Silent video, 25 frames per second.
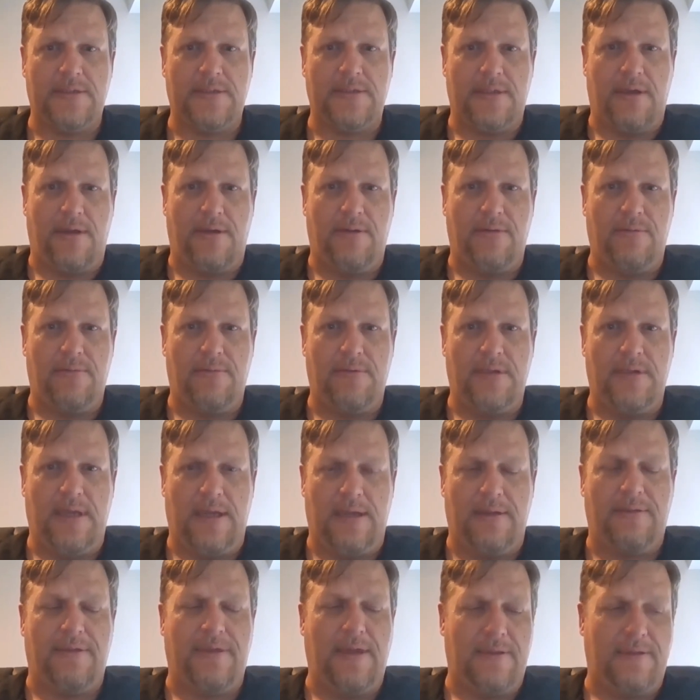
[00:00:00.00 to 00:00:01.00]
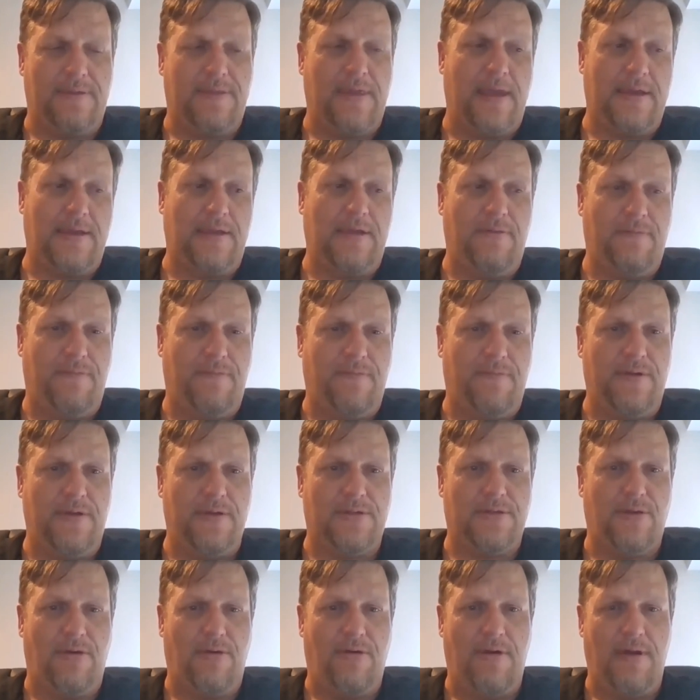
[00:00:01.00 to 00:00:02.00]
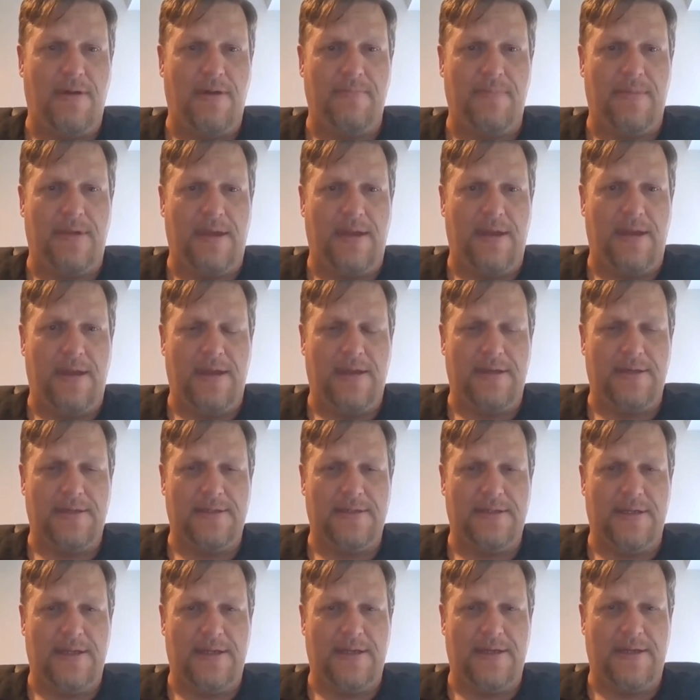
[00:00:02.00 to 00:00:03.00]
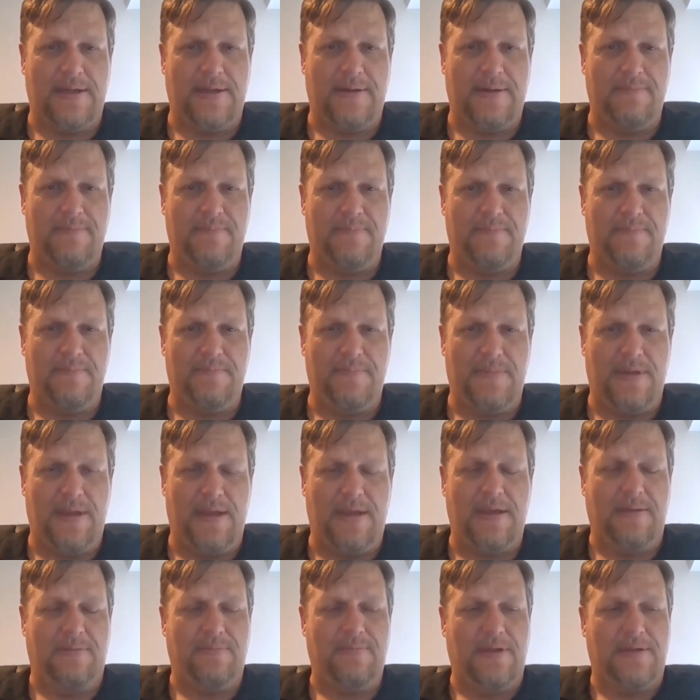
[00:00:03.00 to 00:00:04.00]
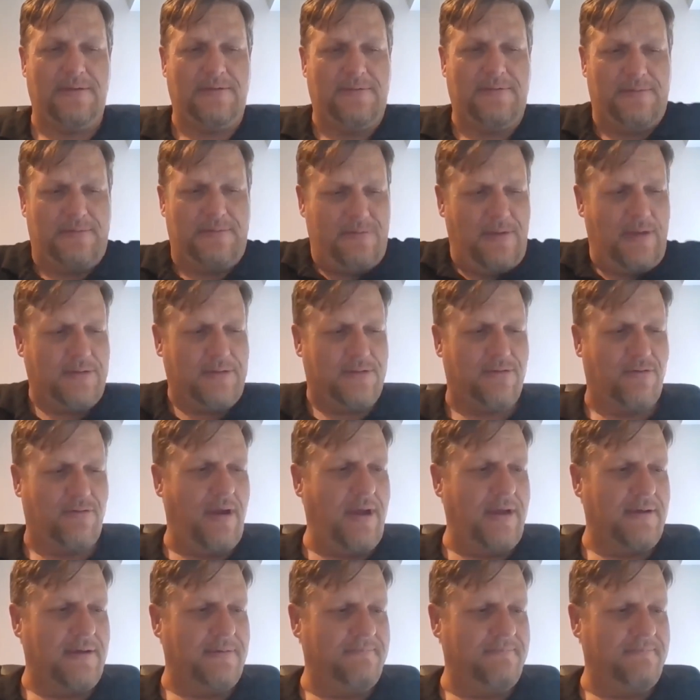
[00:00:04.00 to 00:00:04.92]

So yeah, thank you for your time, and yeah, that's great.